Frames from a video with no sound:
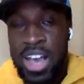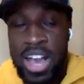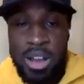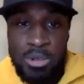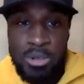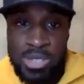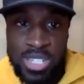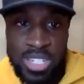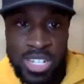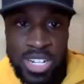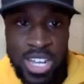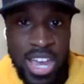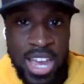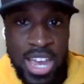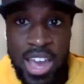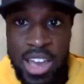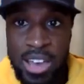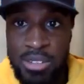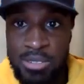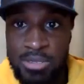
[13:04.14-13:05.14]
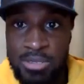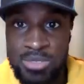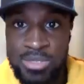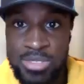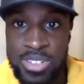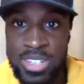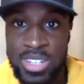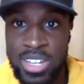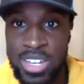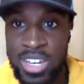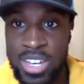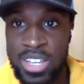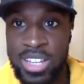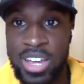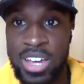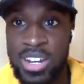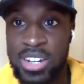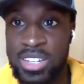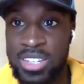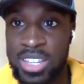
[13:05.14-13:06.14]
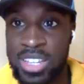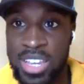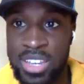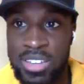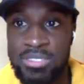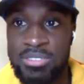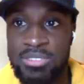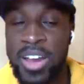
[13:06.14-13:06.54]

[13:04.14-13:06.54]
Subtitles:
I wasn't gonna have a lot of like